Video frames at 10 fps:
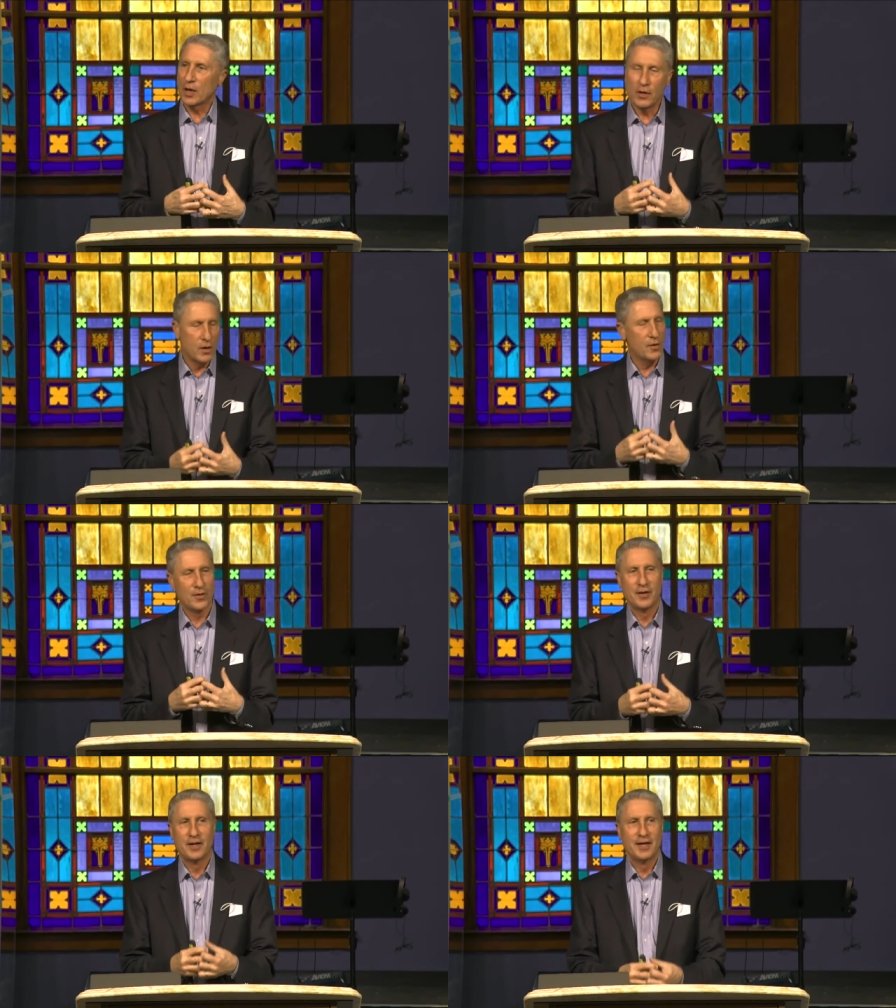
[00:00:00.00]
Oh,
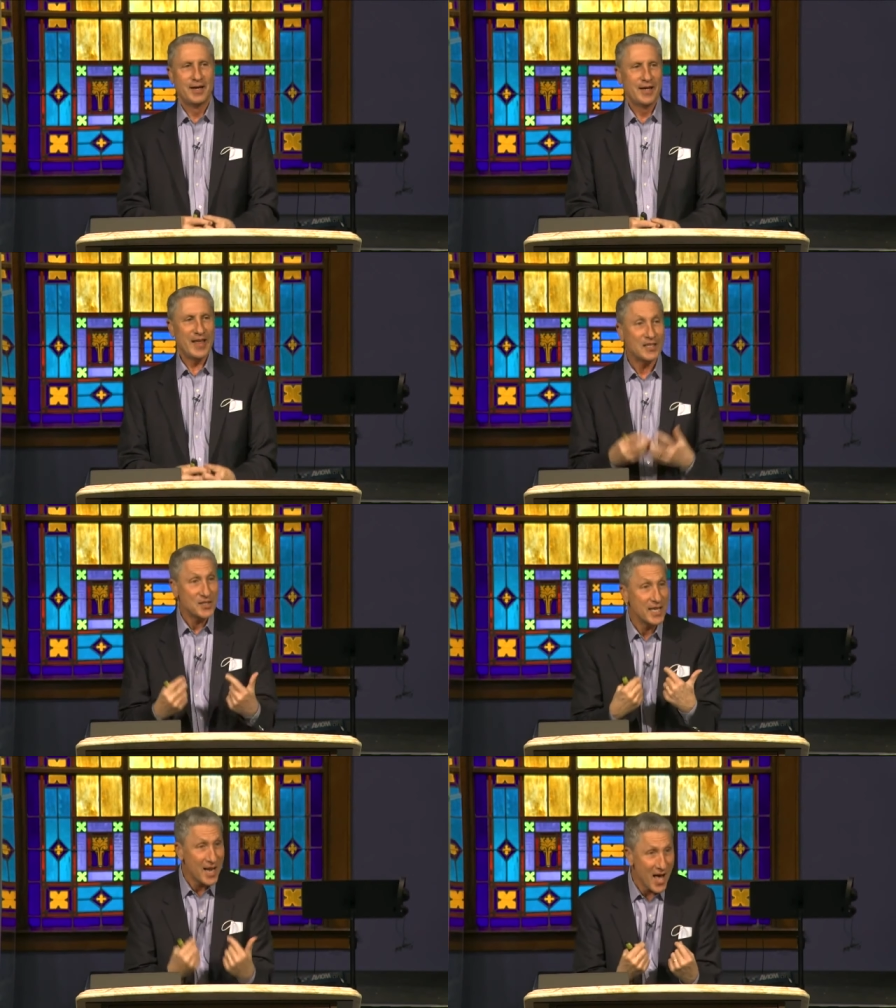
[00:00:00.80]

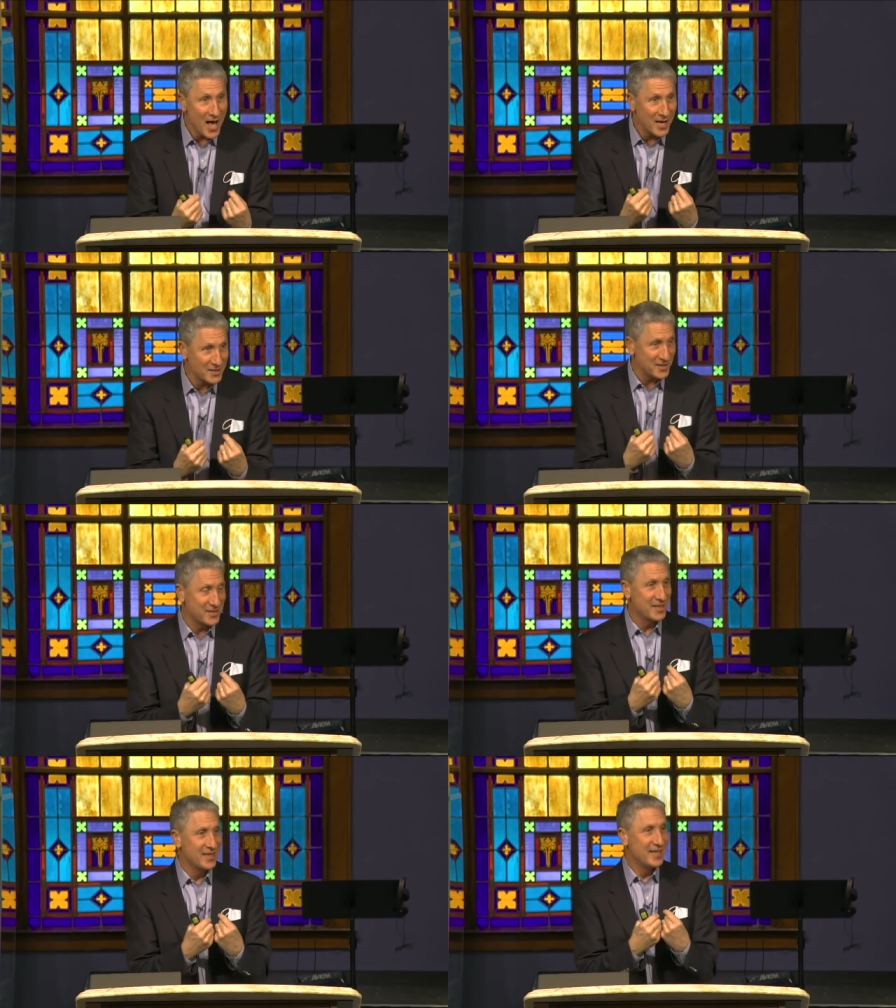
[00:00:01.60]
that's in us.